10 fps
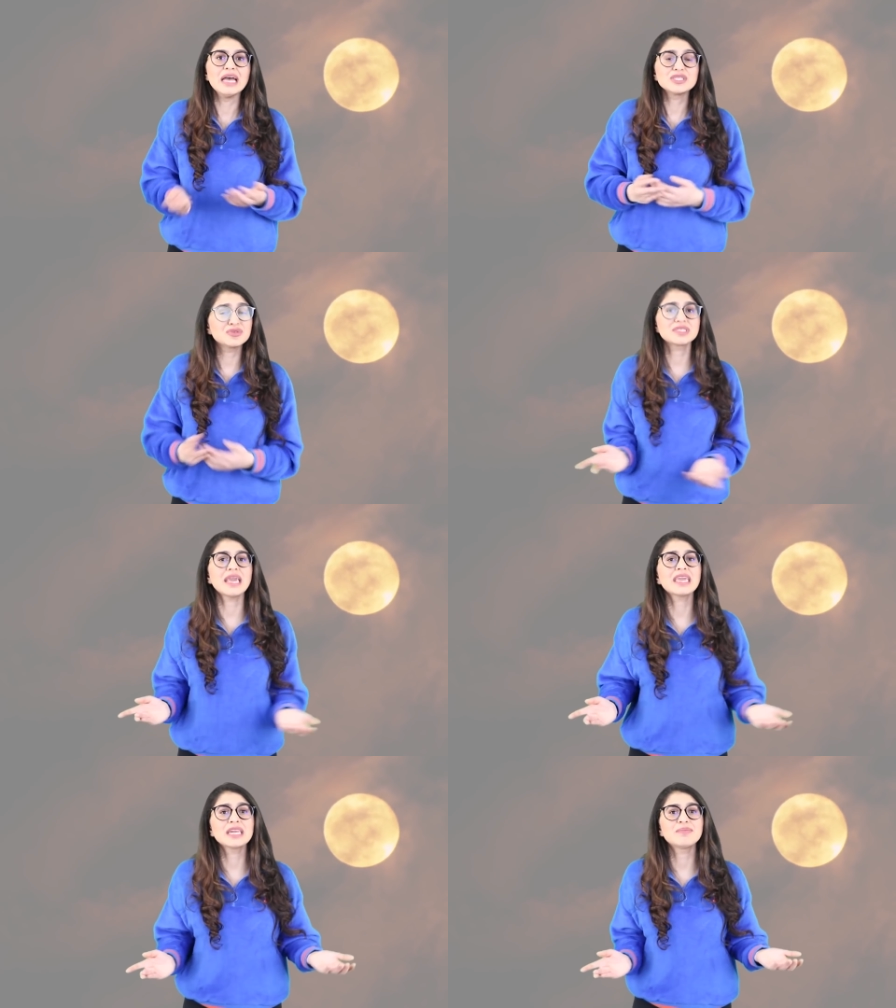She was
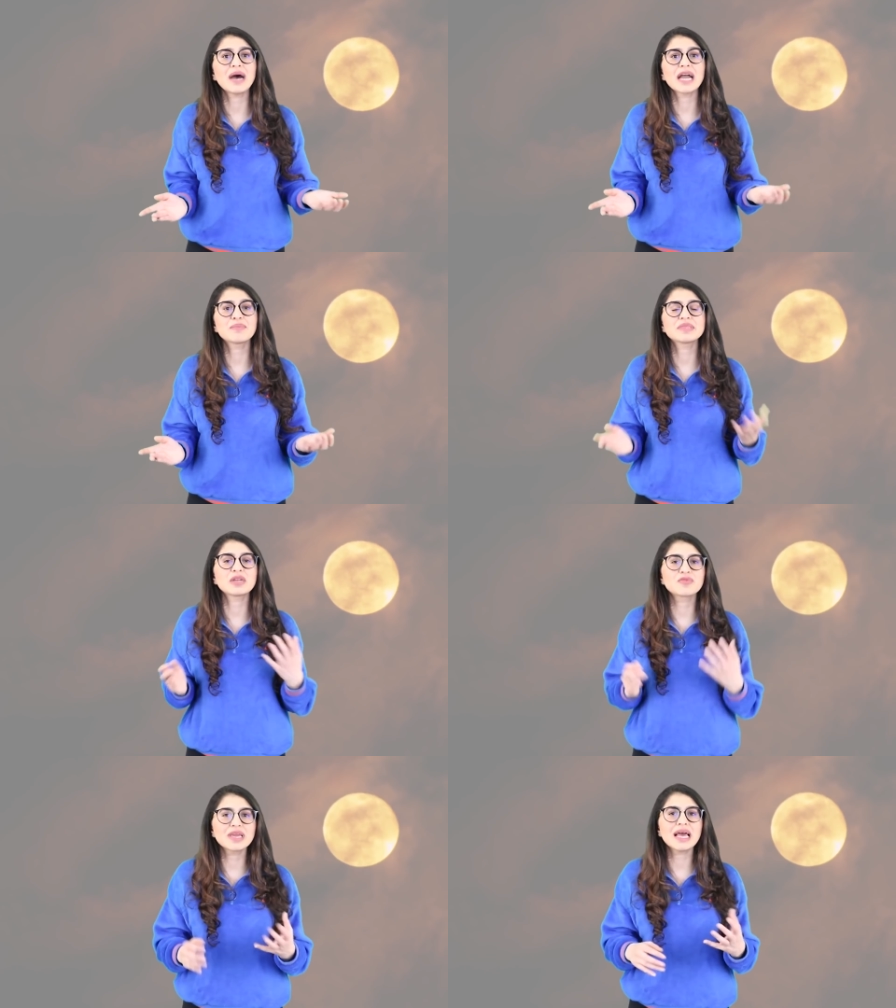taken aback, but
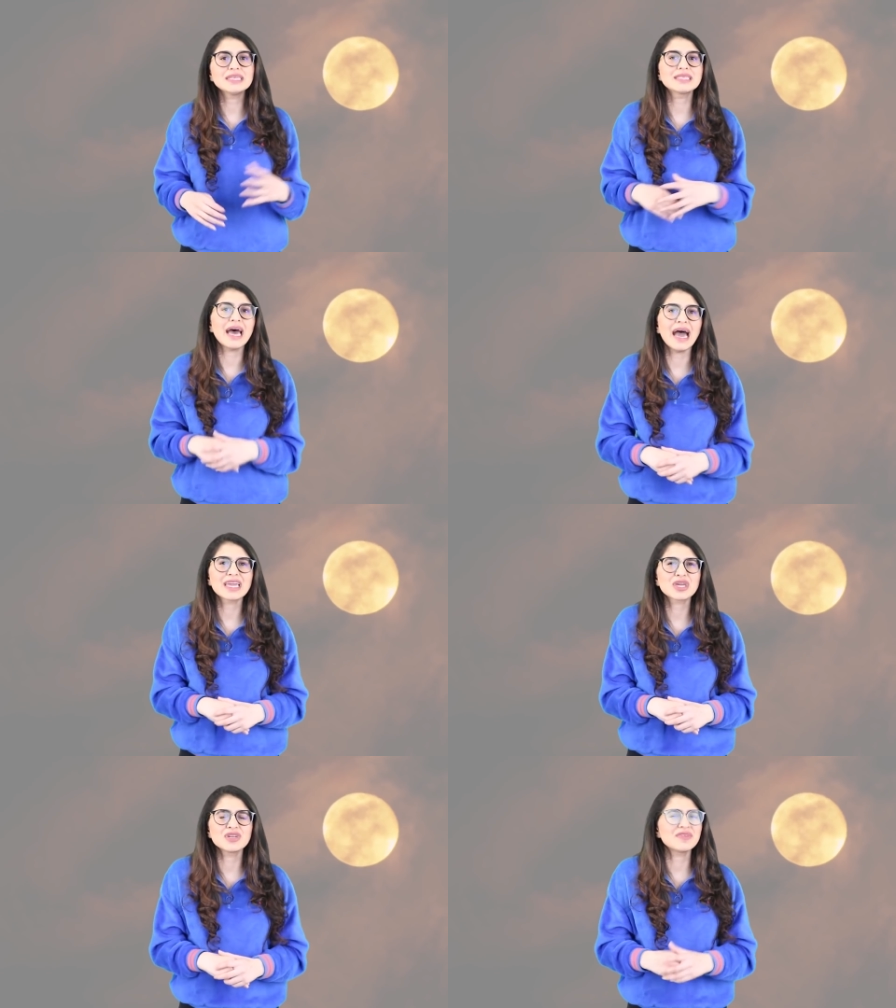then realized the
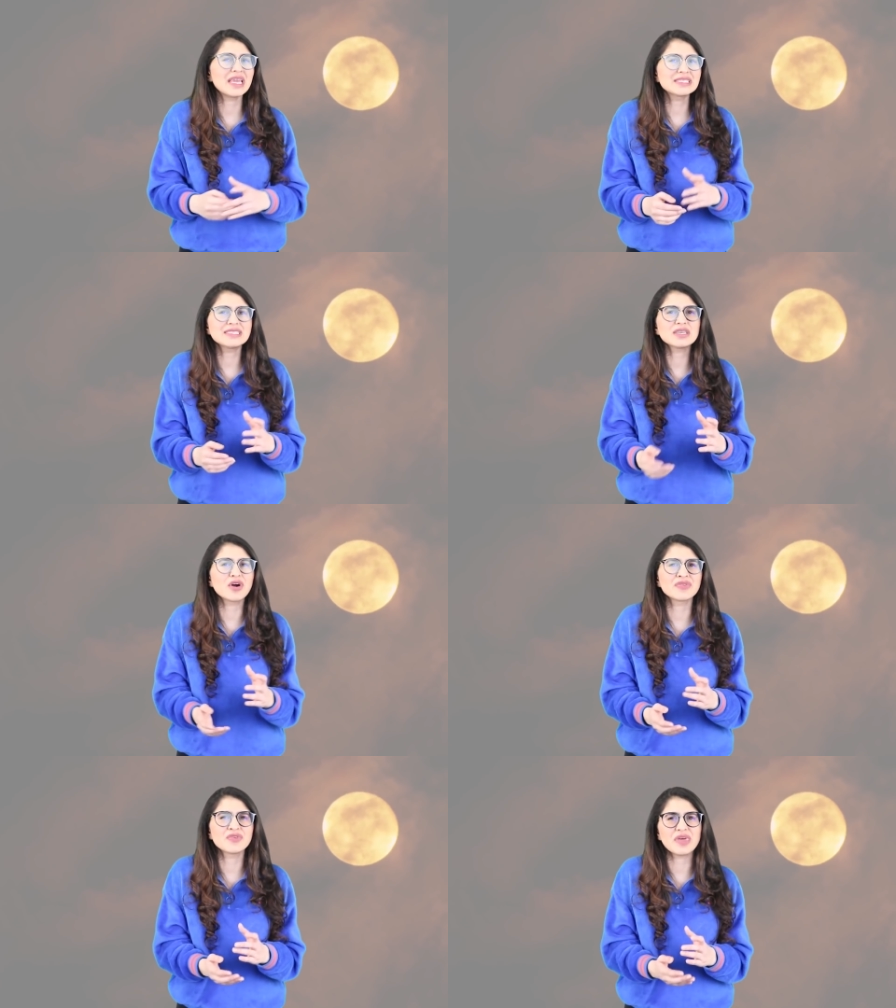hacker could have easily
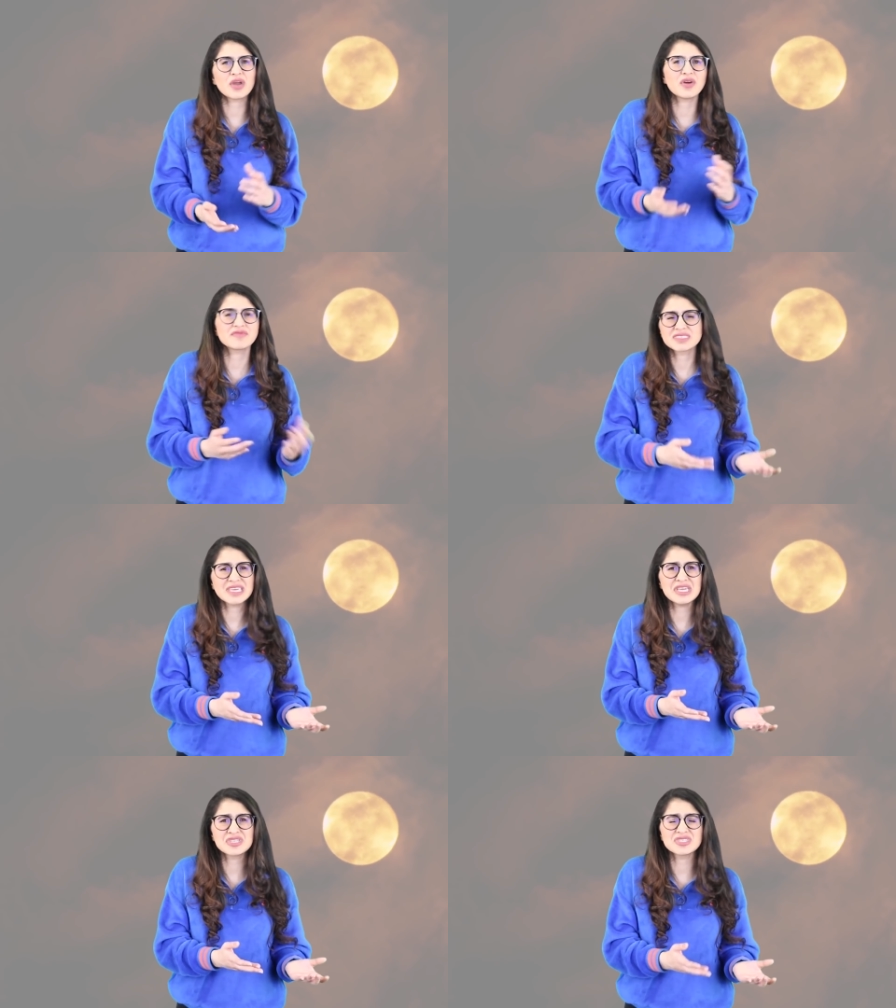gone through their
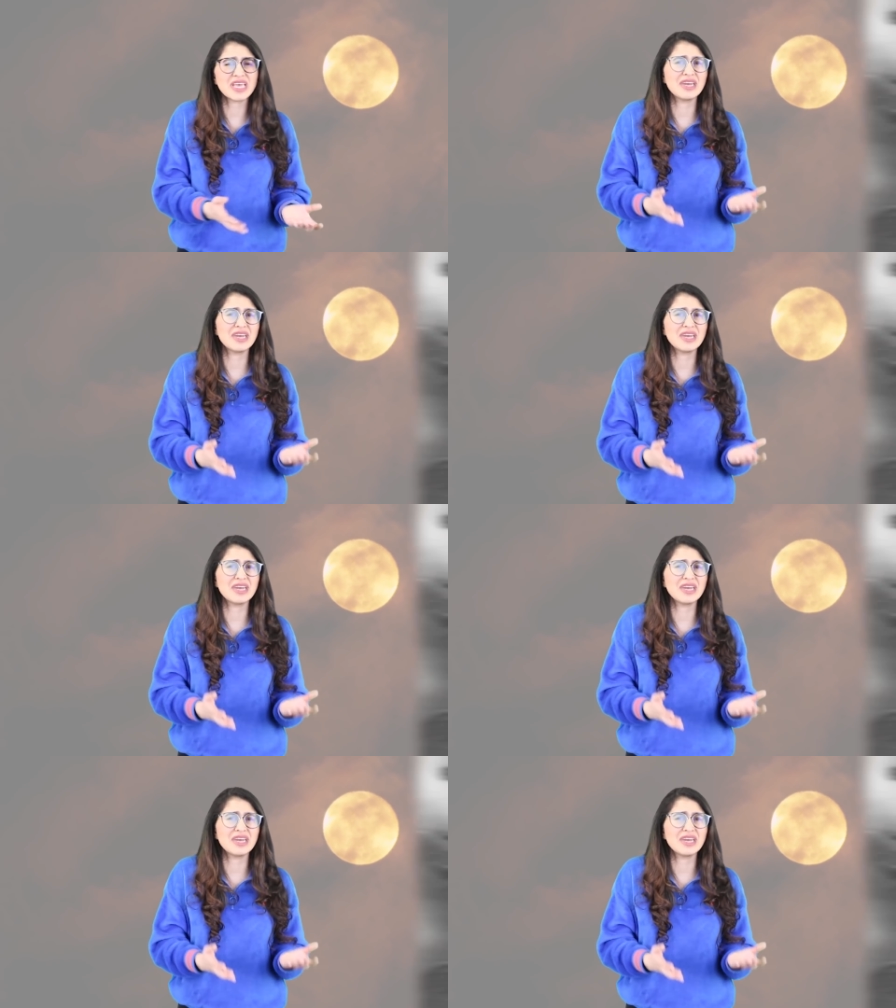conversations